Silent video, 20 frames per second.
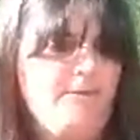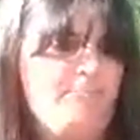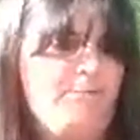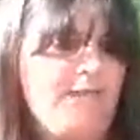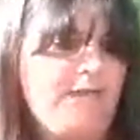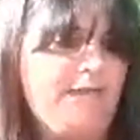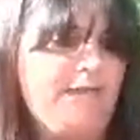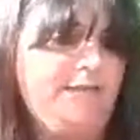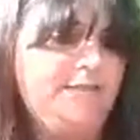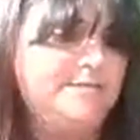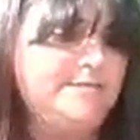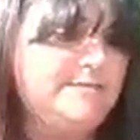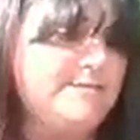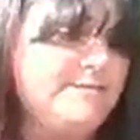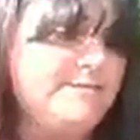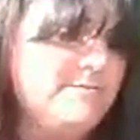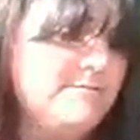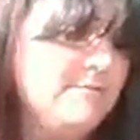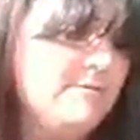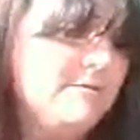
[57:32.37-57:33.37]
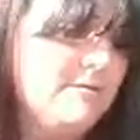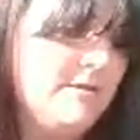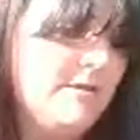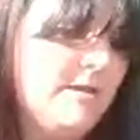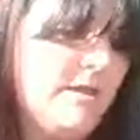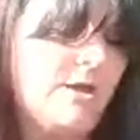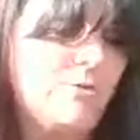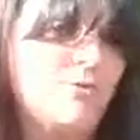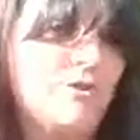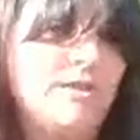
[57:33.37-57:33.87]
because
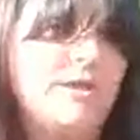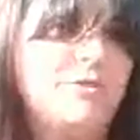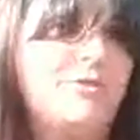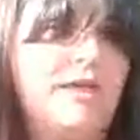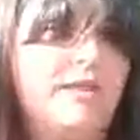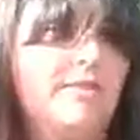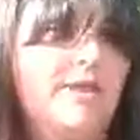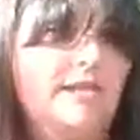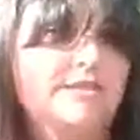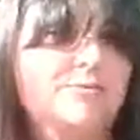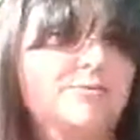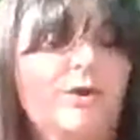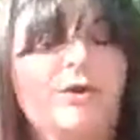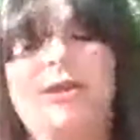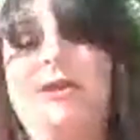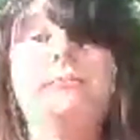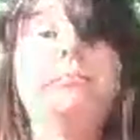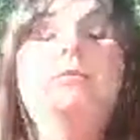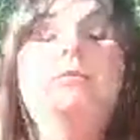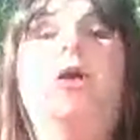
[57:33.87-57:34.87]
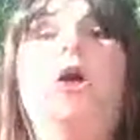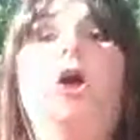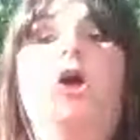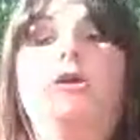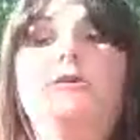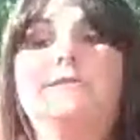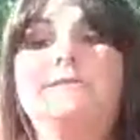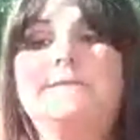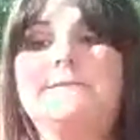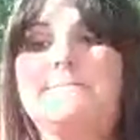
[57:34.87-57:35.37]
I really think that's where he
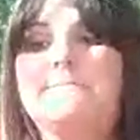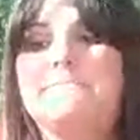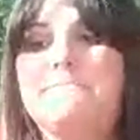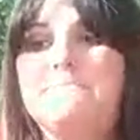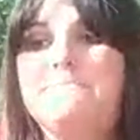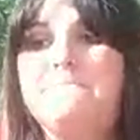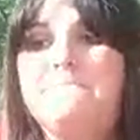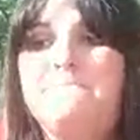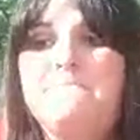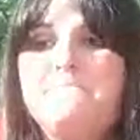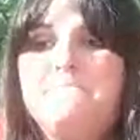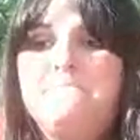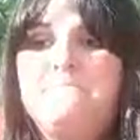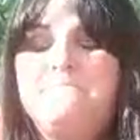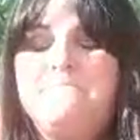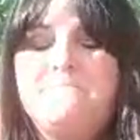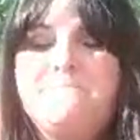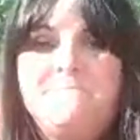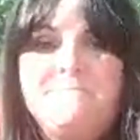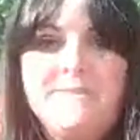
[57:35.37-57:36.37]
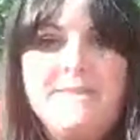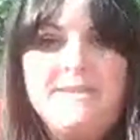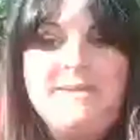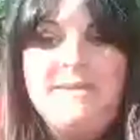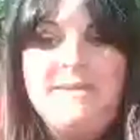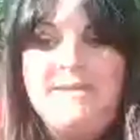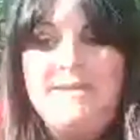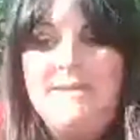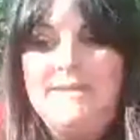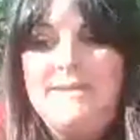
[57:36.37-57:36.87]
belongs.
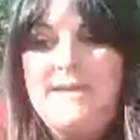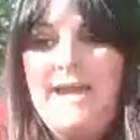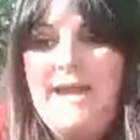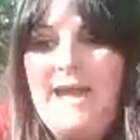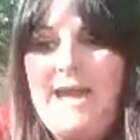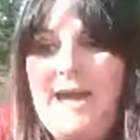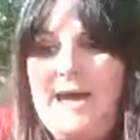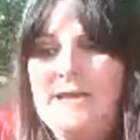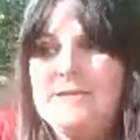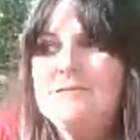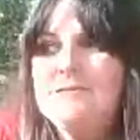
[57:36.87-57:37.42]
Yeah,